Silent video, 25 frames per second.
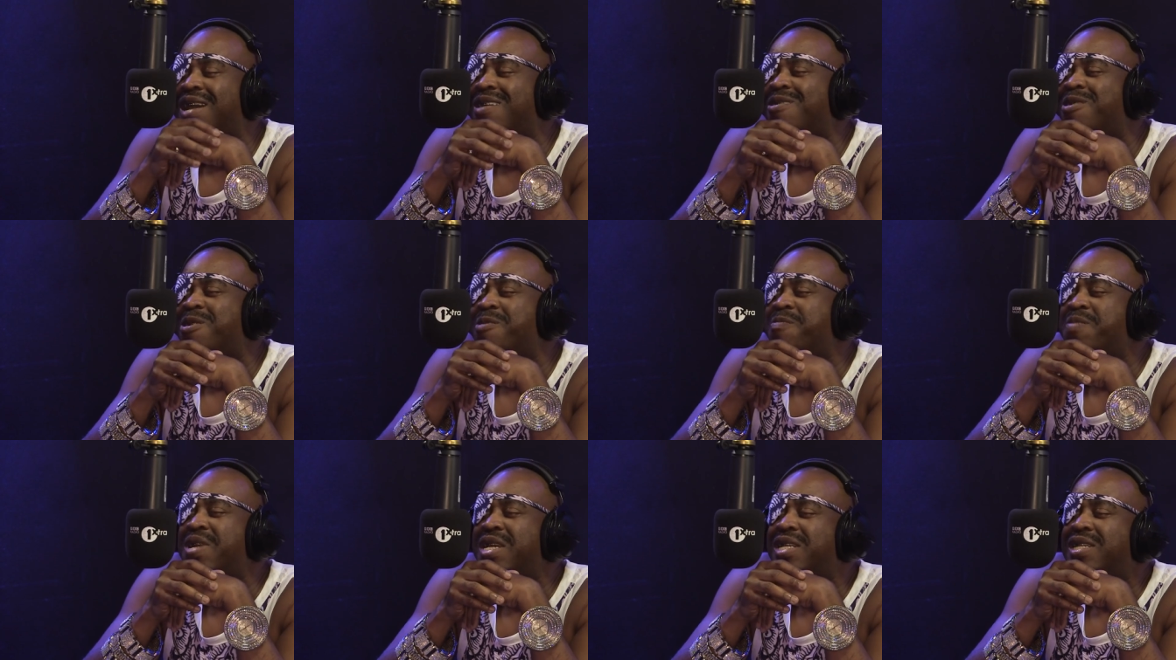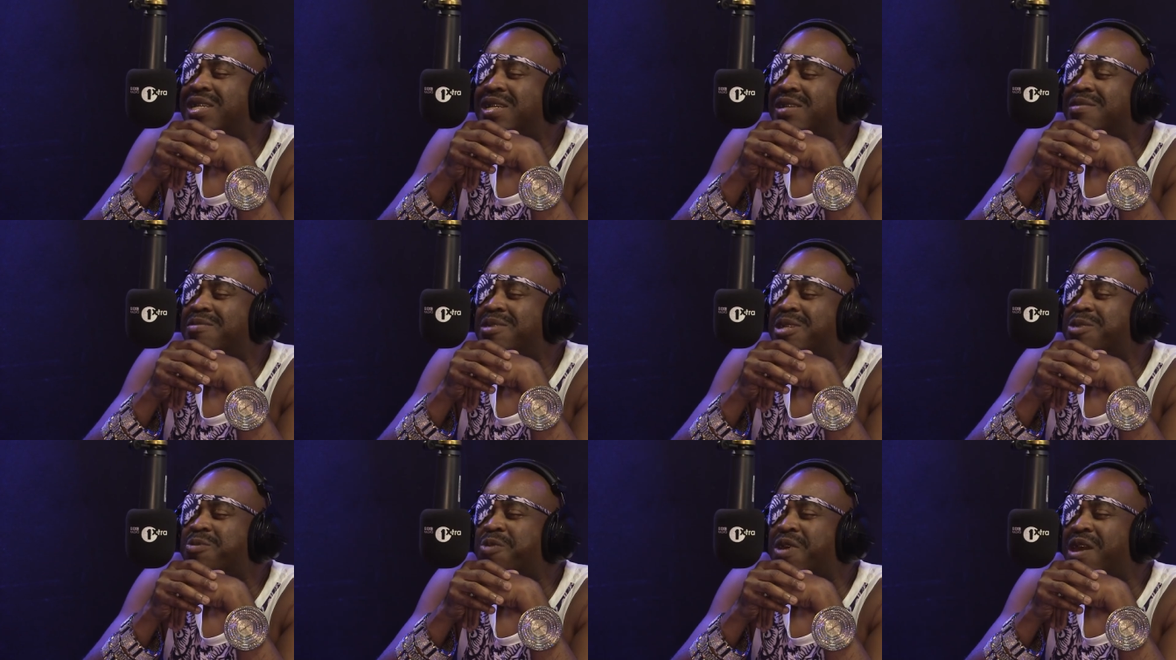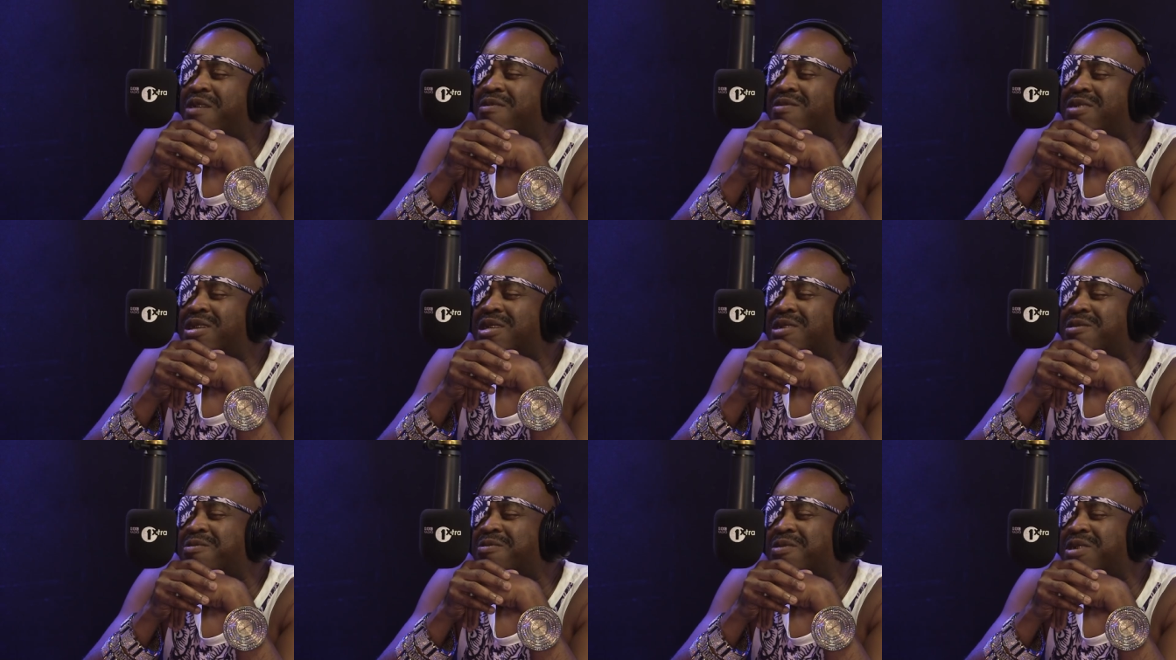well, Mitcham is where I
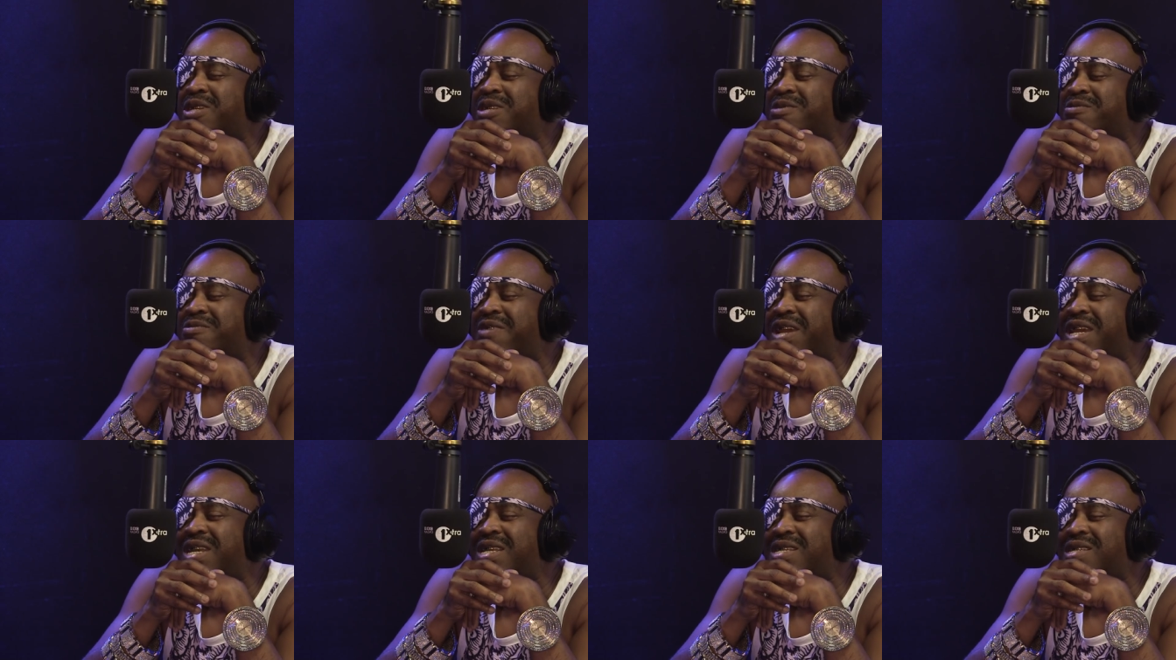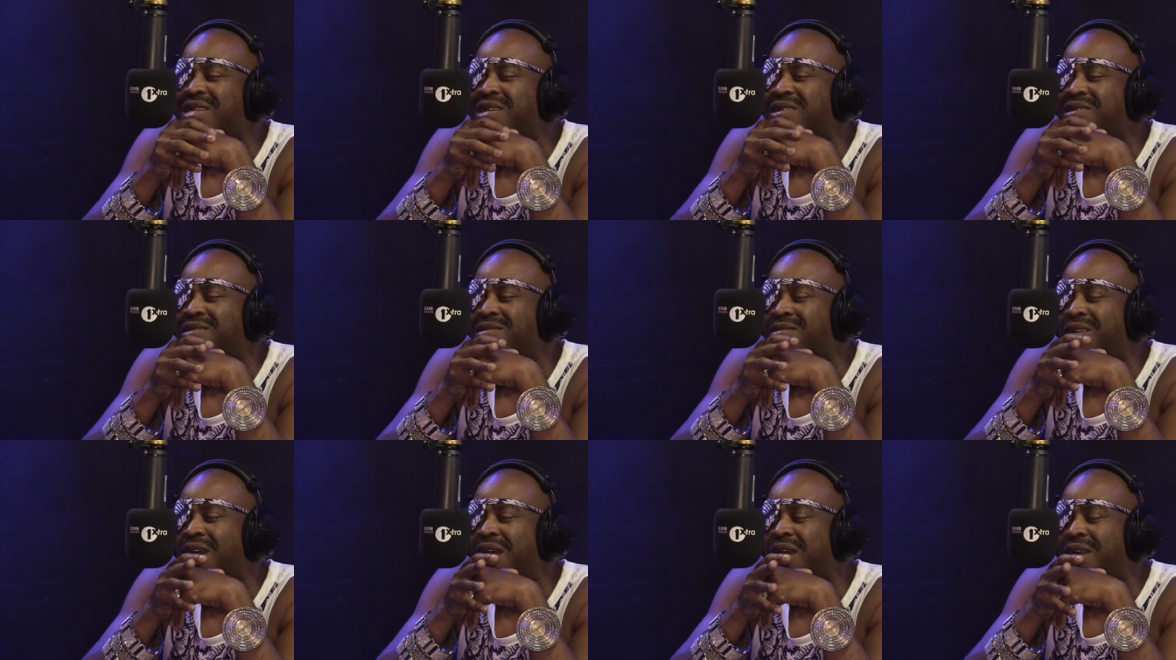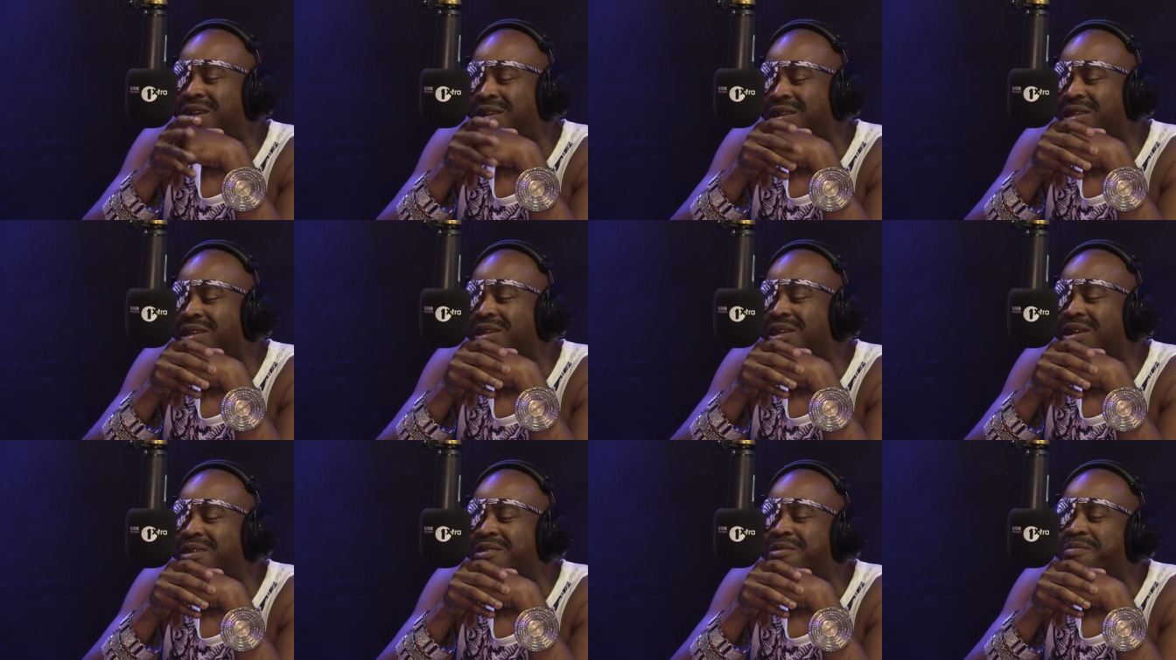was was raised, and, and
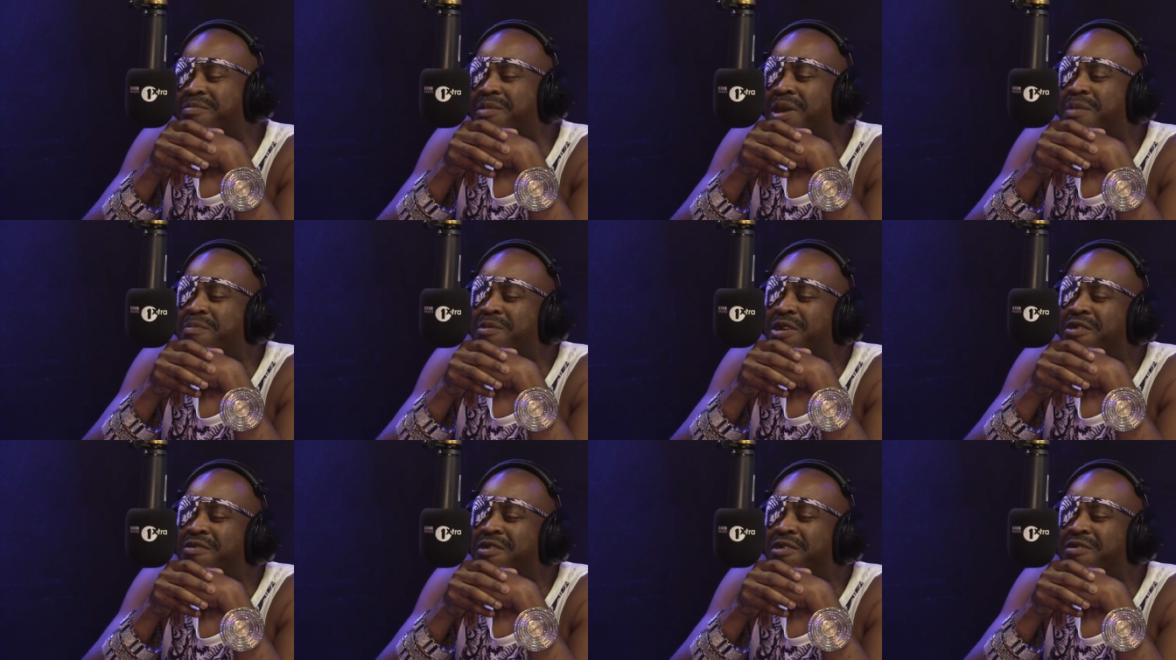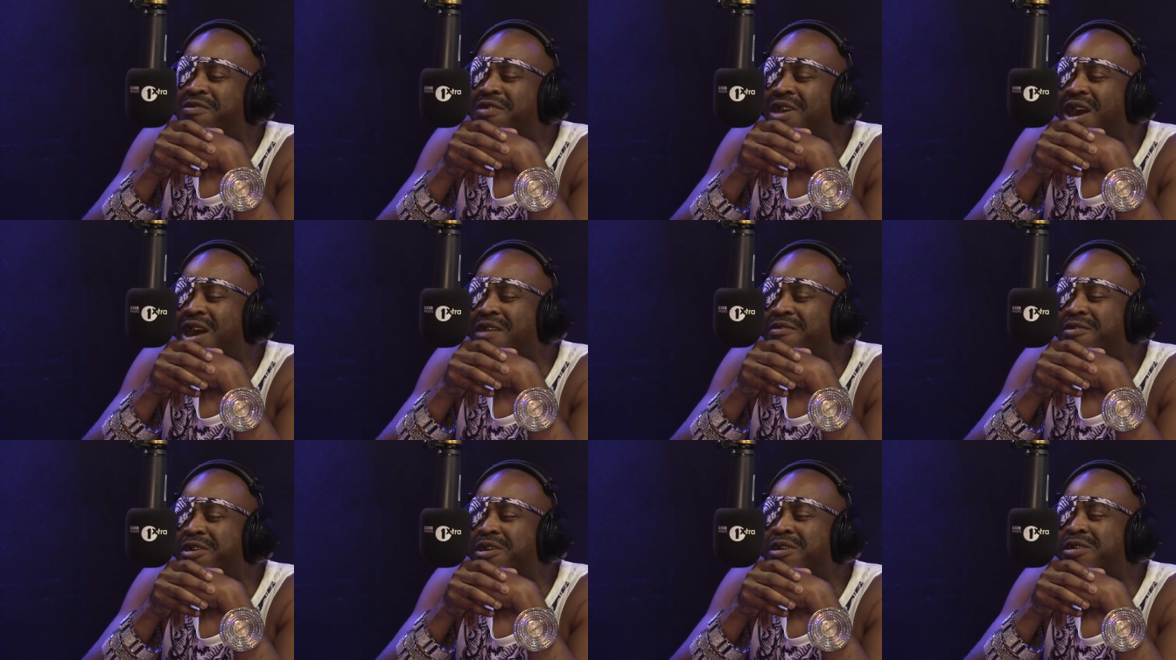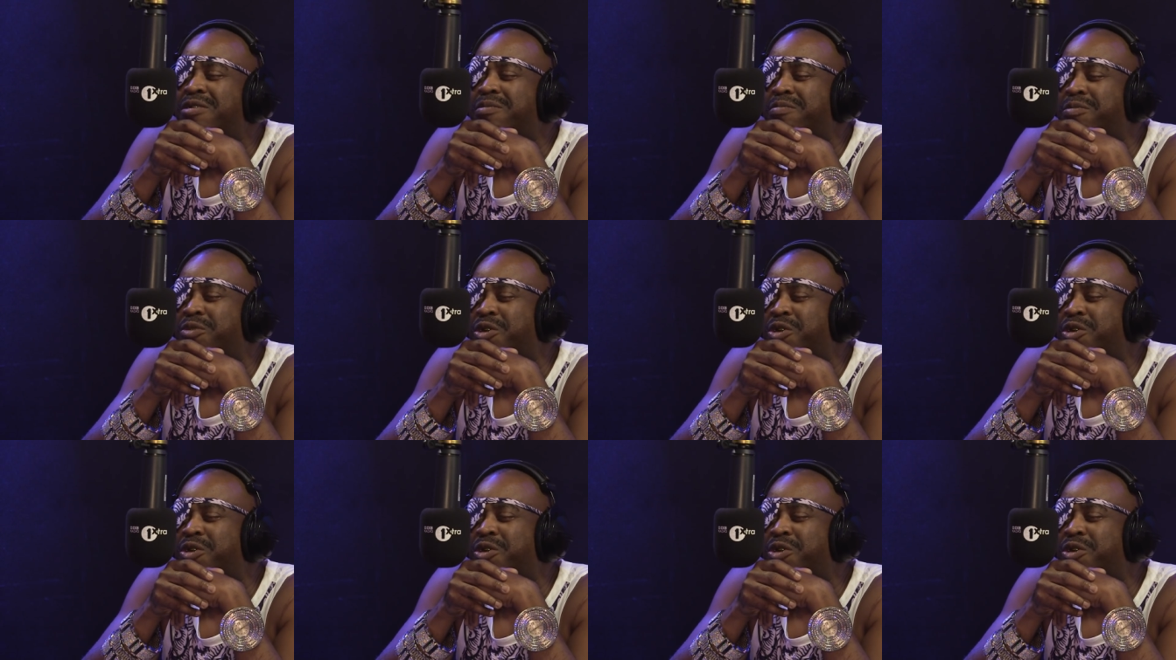you know, my mother, father,